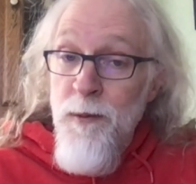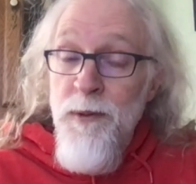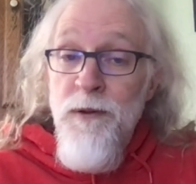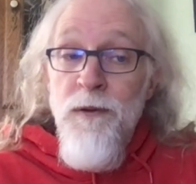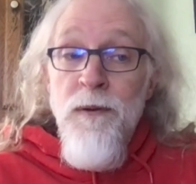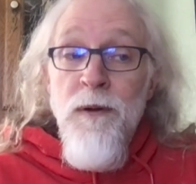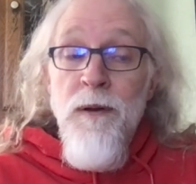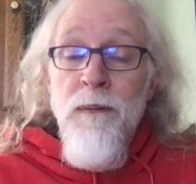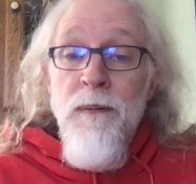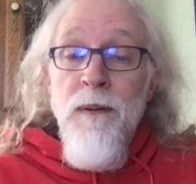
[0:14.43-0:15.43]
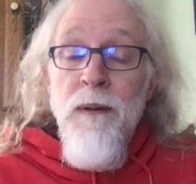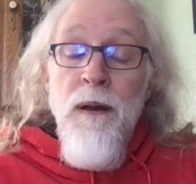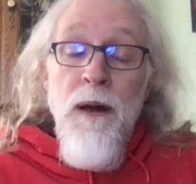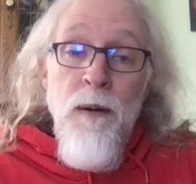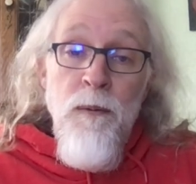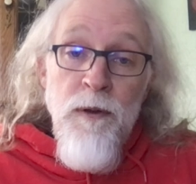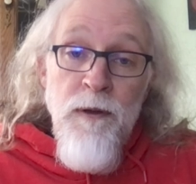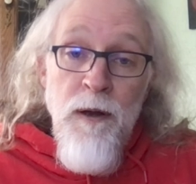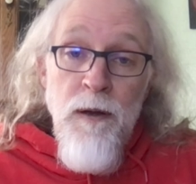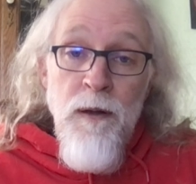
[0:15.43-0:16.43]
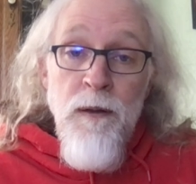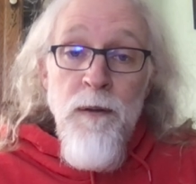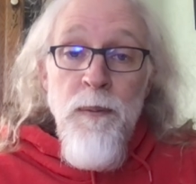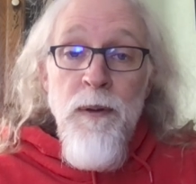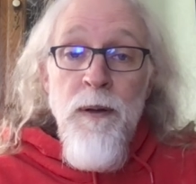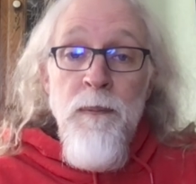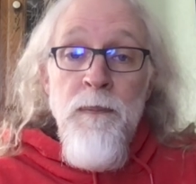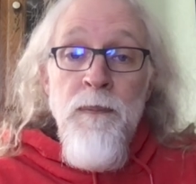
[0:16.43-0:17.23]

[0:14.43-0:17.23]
will be short, I want to talk a little bit